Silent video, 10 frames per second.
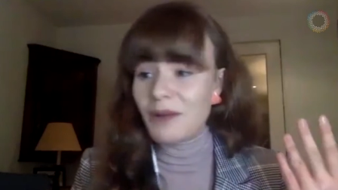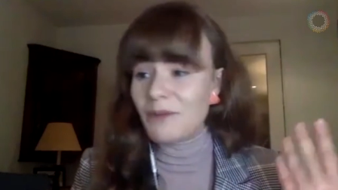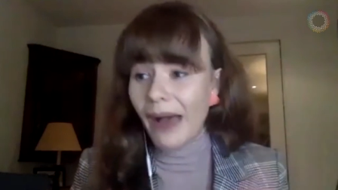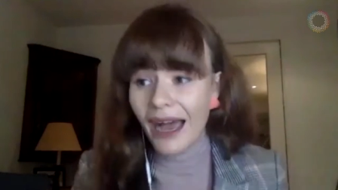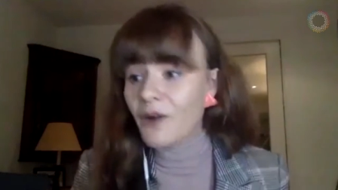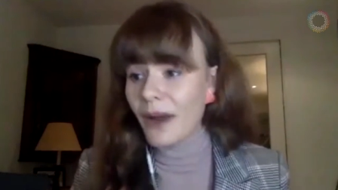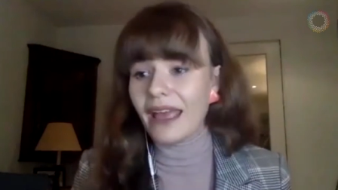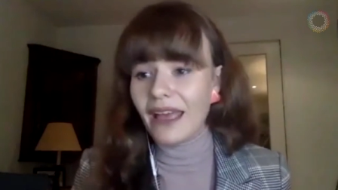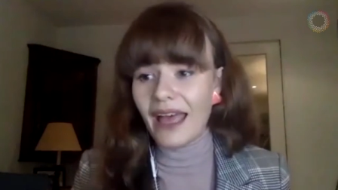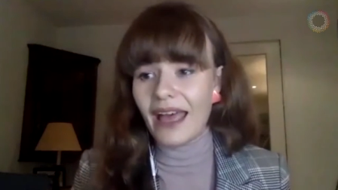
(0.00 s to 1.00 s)

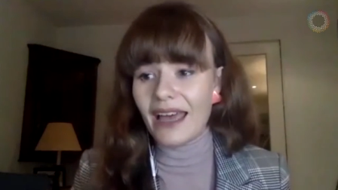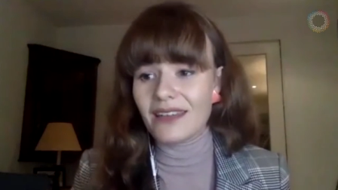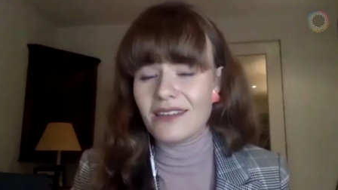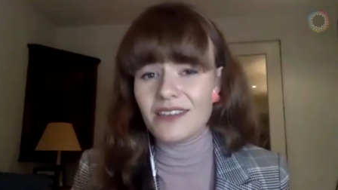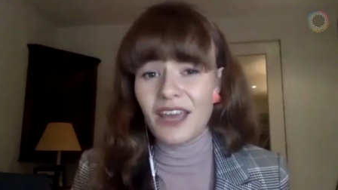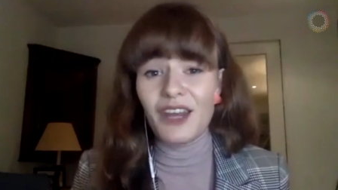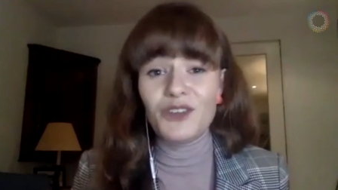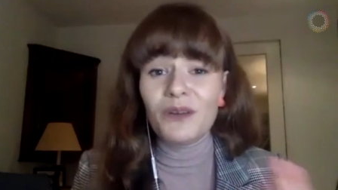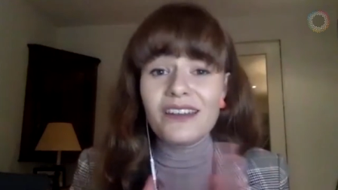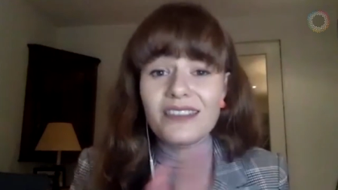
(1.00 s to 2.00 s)
empowering. And I just
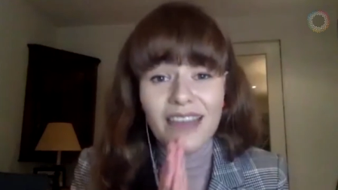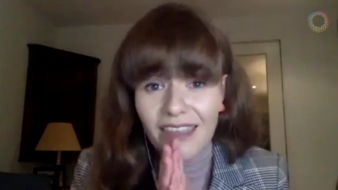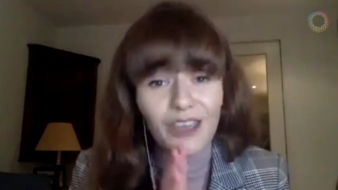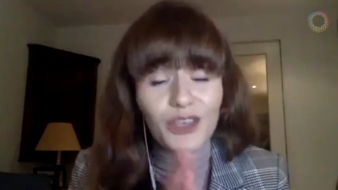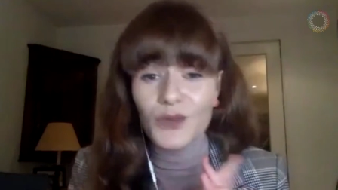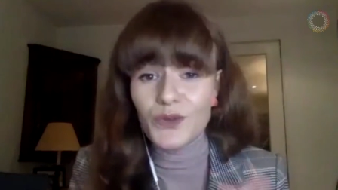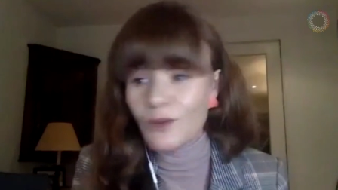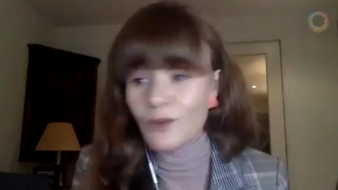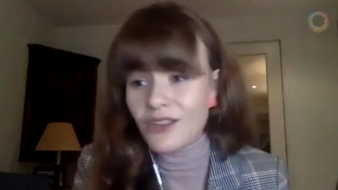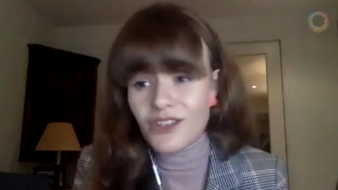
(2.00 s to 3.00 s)
wanted to say thank you so
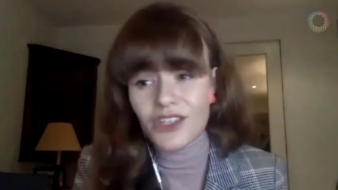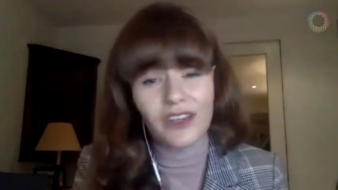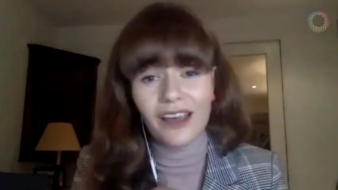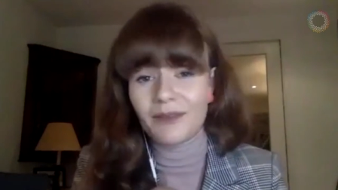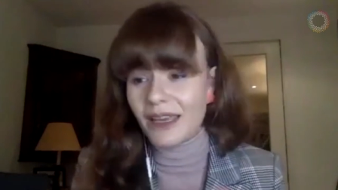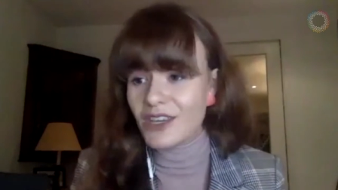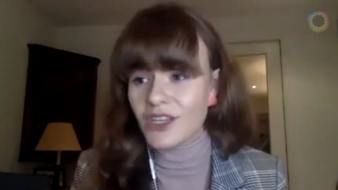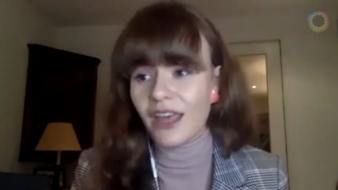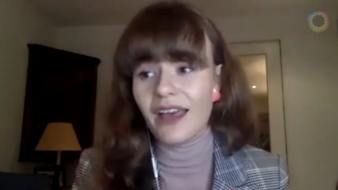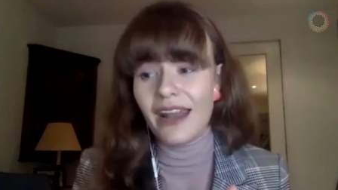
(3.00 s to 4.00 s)
much,
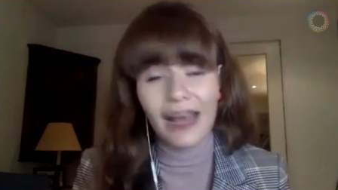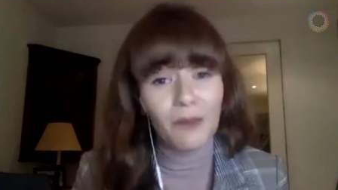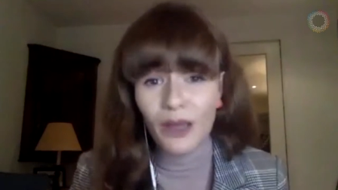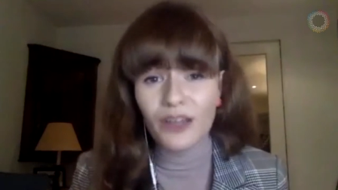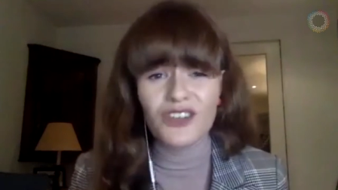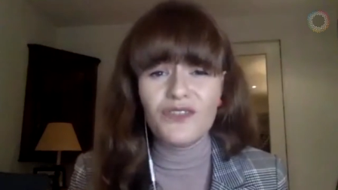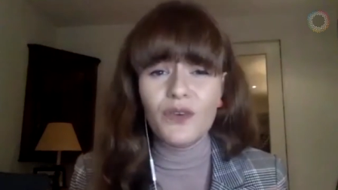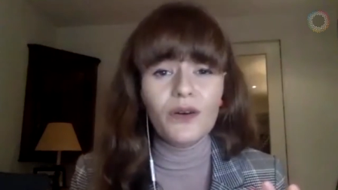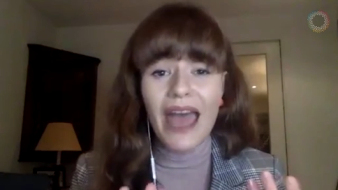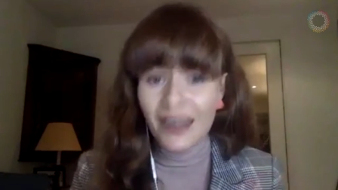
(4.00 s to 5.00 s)
Aisha and Amber, just for
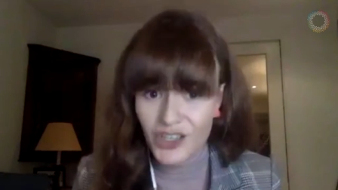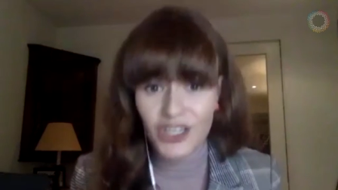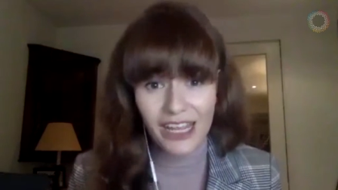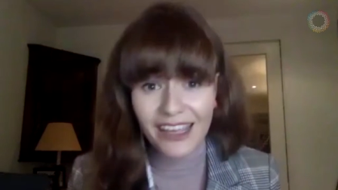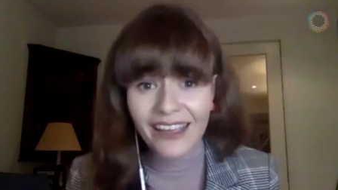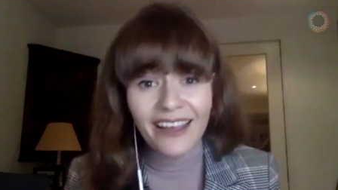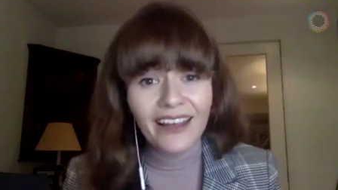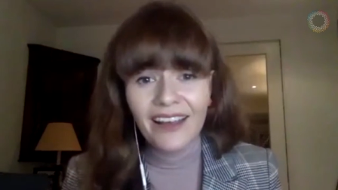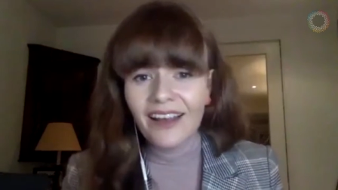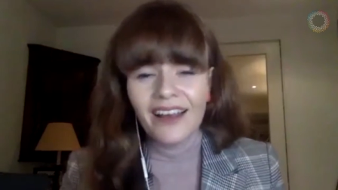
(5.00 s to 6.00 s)
your energy
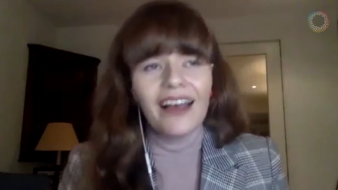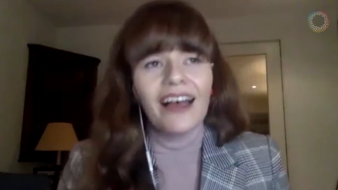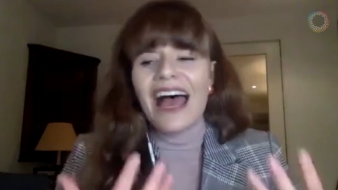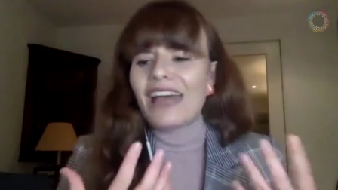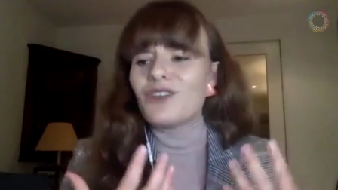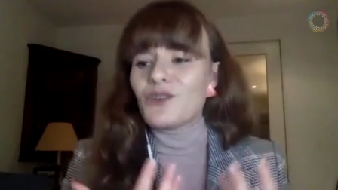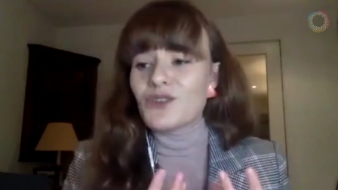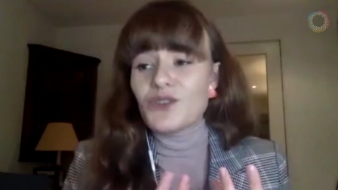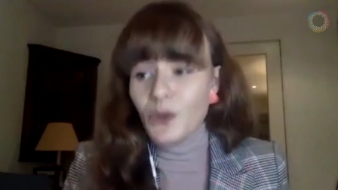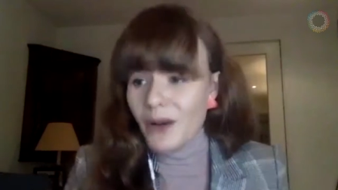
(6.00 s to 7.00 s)
and your
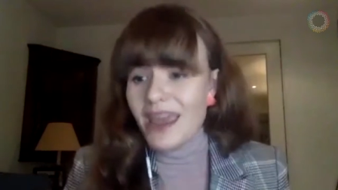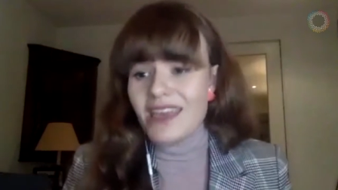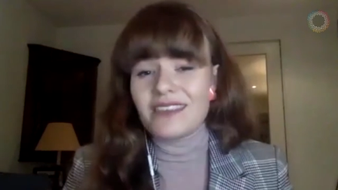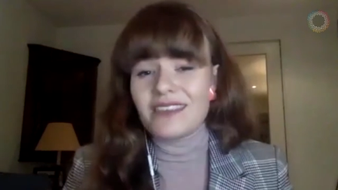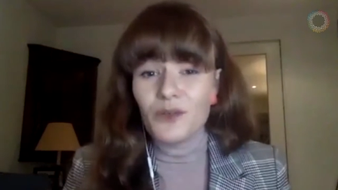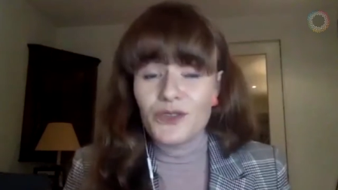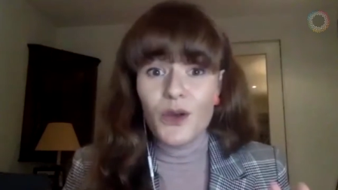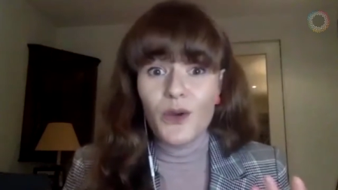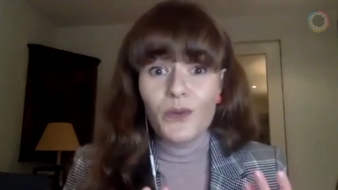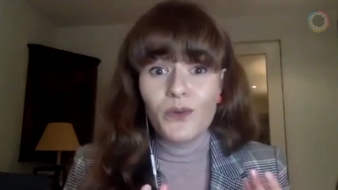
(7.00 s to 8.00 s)
stories, and
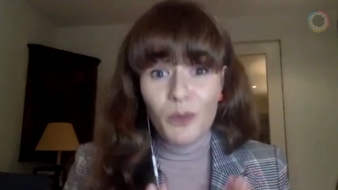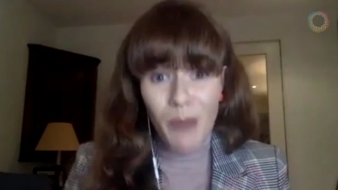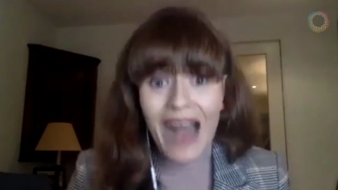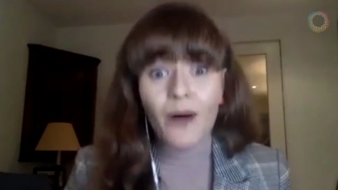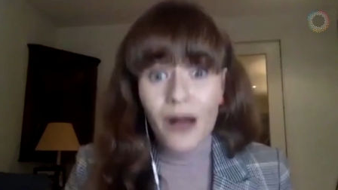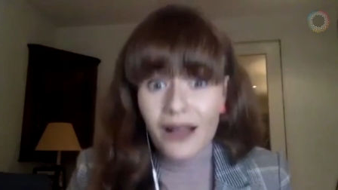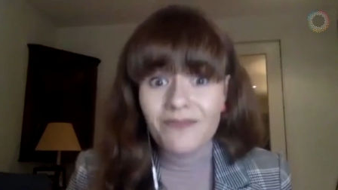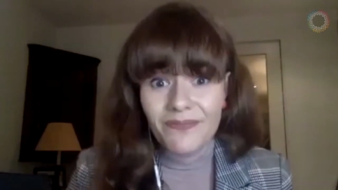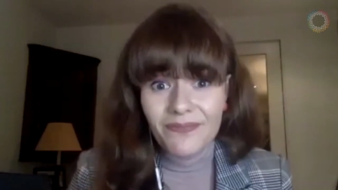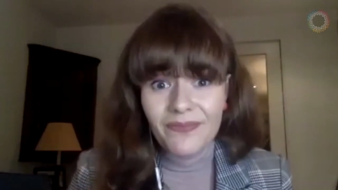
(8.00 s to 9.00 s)
also your power,
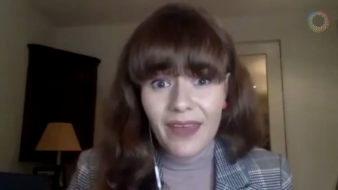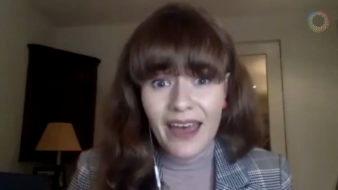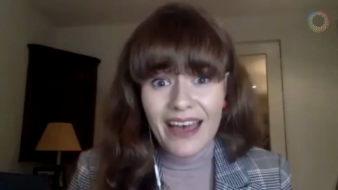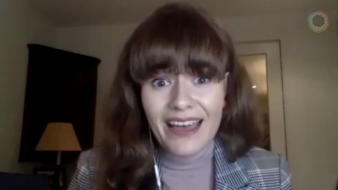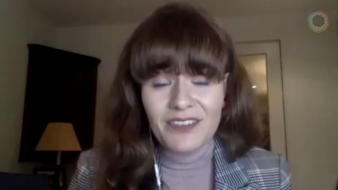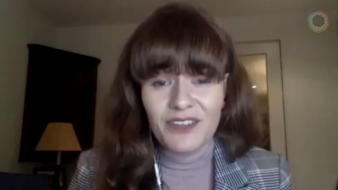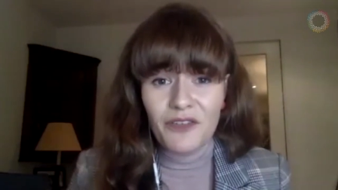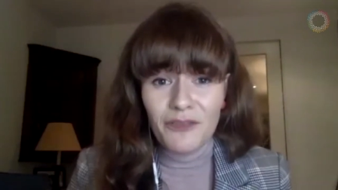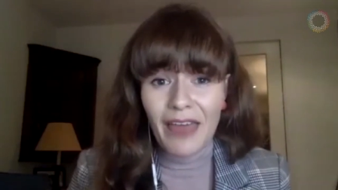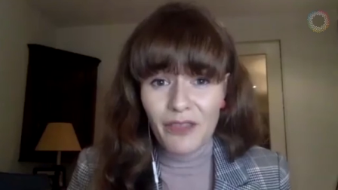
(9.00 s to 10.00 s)
and the
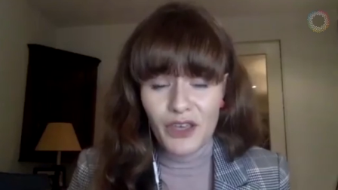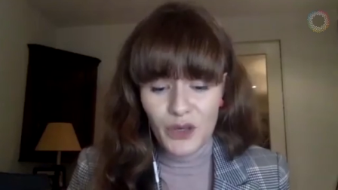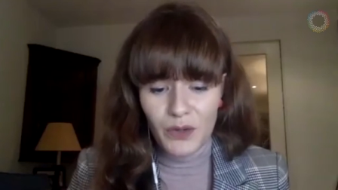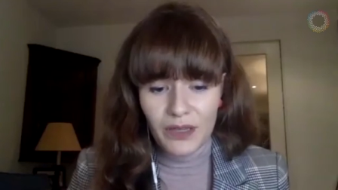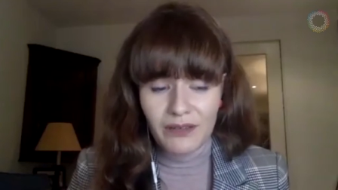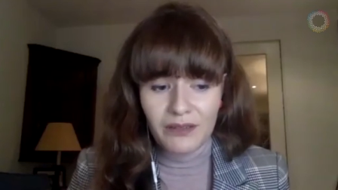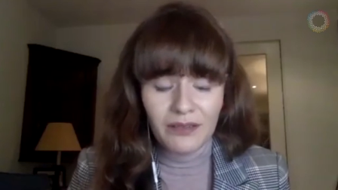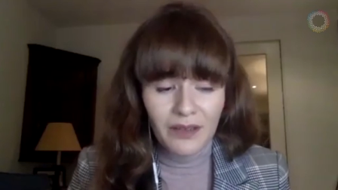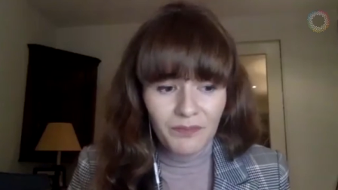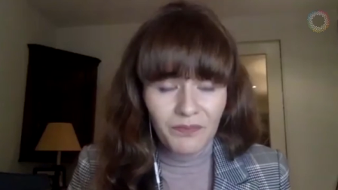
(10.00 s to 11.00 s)
fact that you can
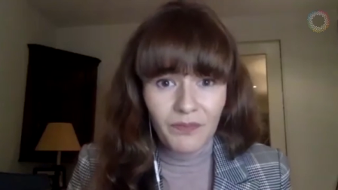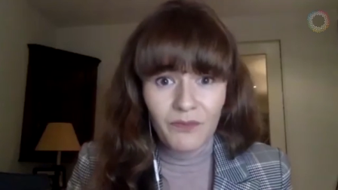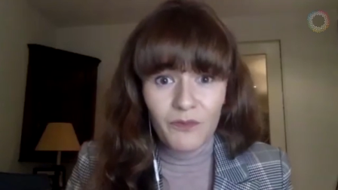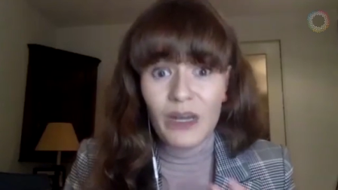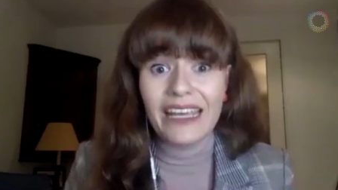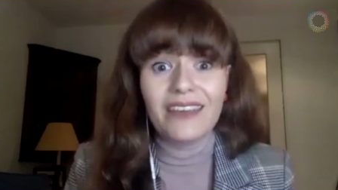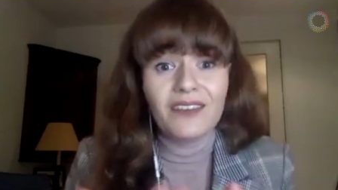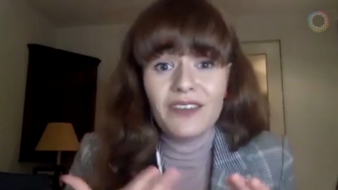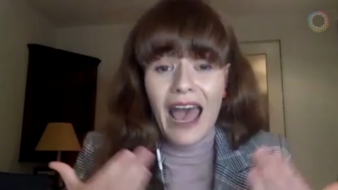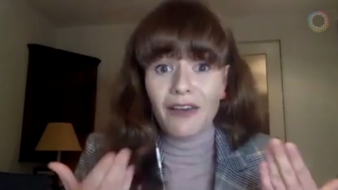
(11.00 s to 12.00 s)
really
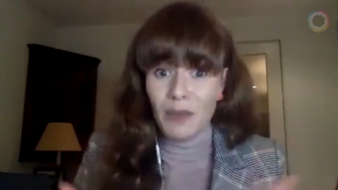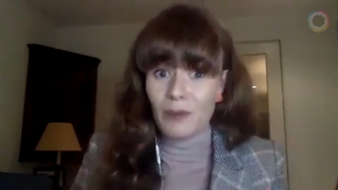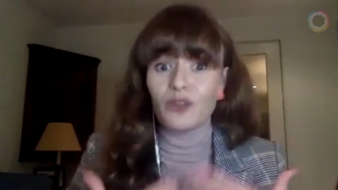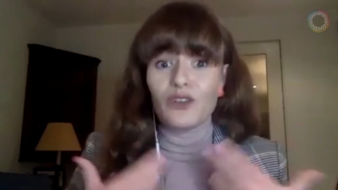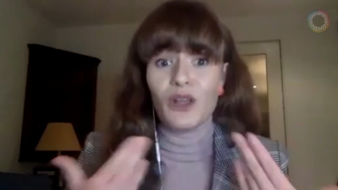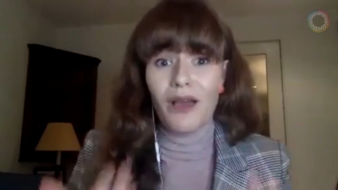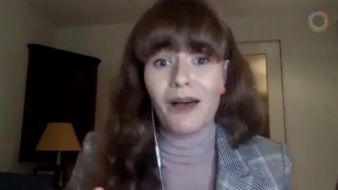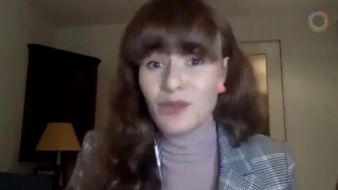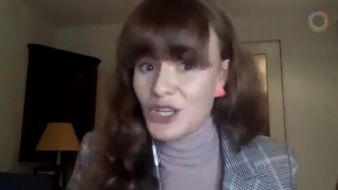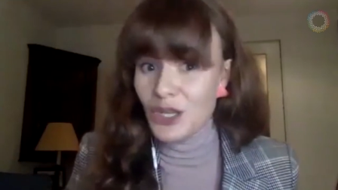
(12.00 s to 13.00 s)
have people to look up
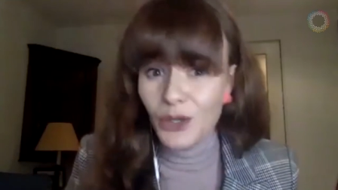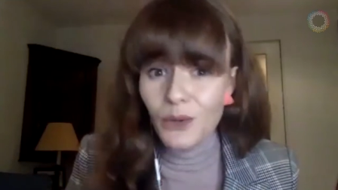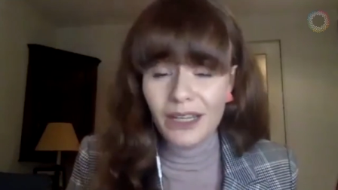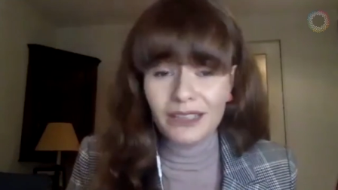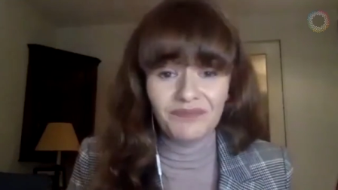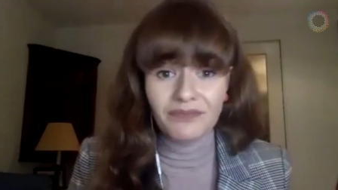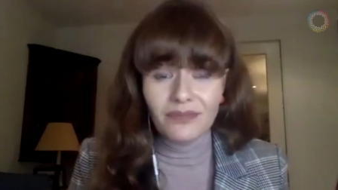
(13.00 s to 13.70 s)
to you and